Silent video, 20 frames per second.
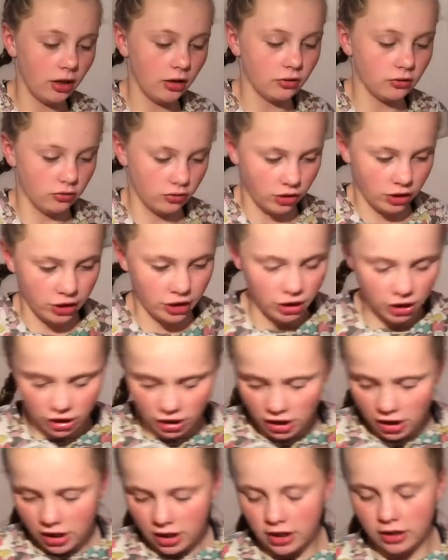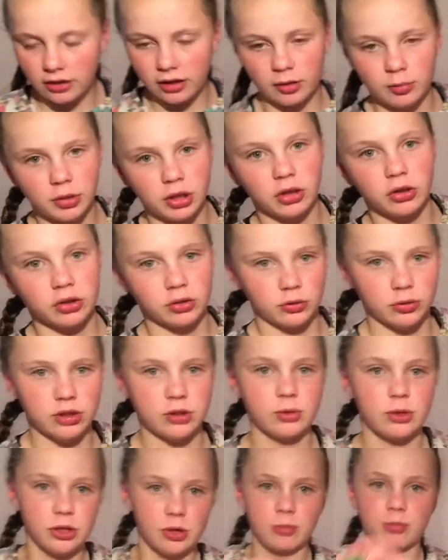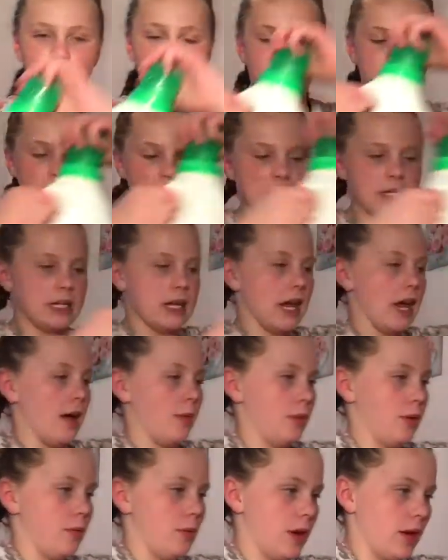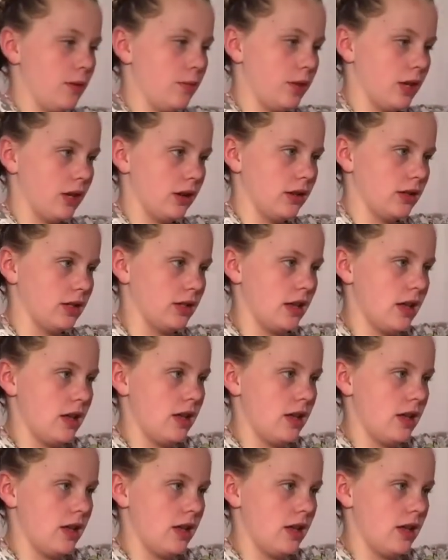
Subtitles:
lot runnier than my other ones, which I'm pretty happy about because